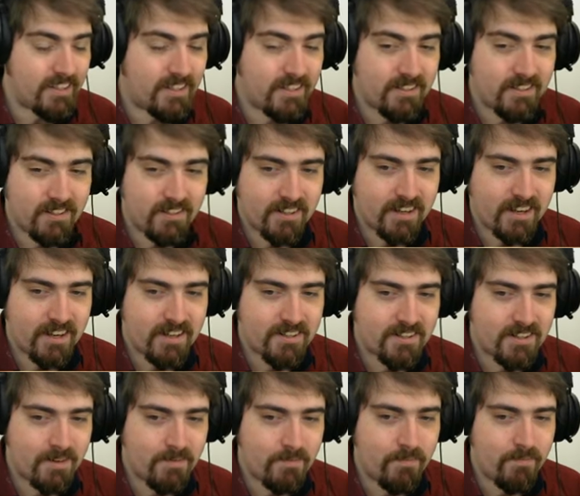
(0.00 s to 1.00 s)
He's going to get
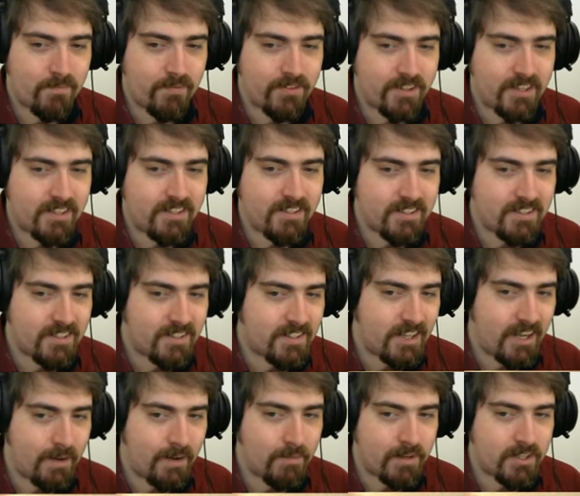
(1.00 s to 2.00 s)
some decent
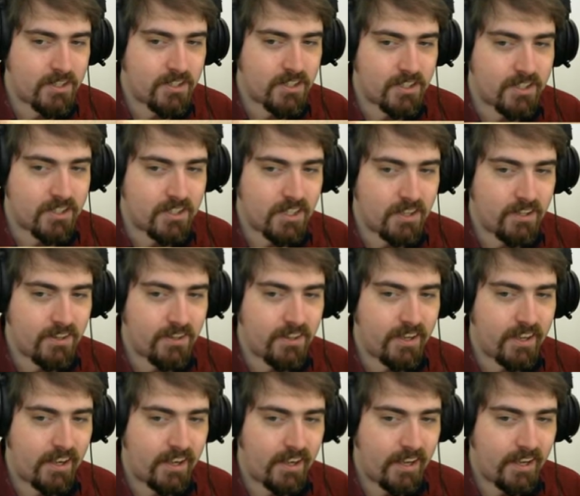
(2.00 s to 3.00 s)
damage done
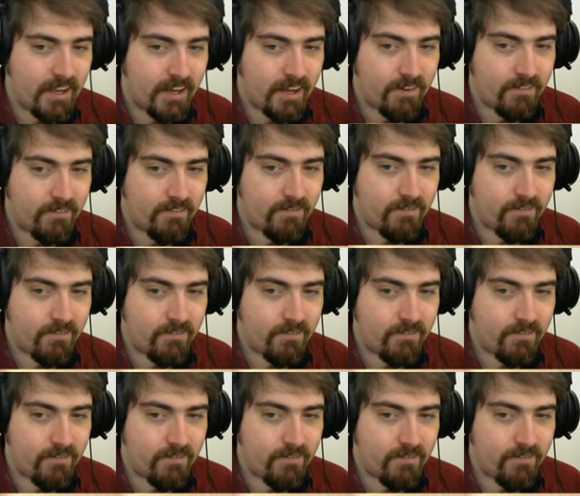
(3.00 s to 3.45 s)
here.